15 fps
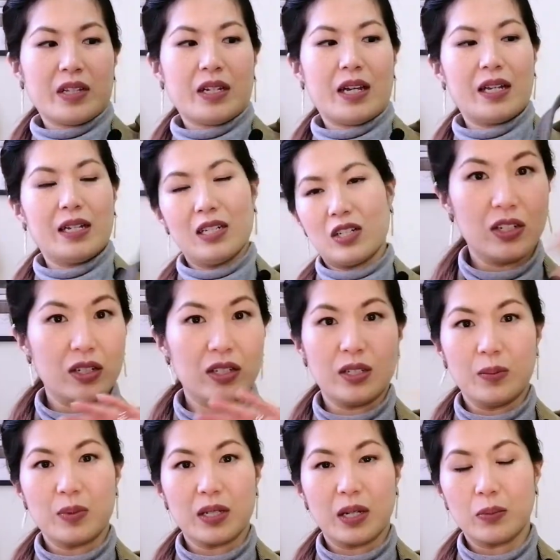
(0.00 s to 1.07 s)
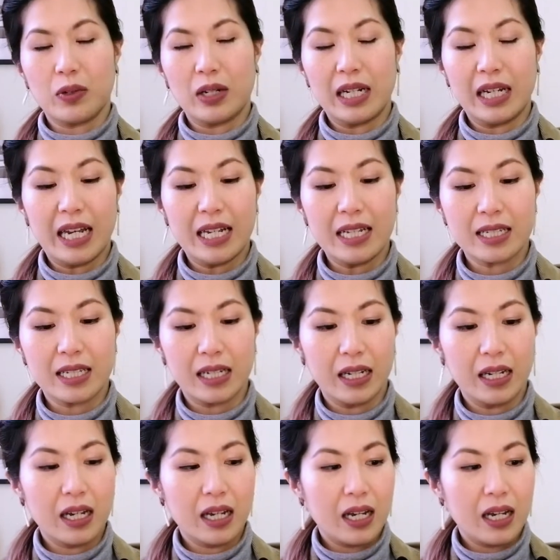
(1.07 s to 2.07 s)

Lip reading: and it just zips up really easily.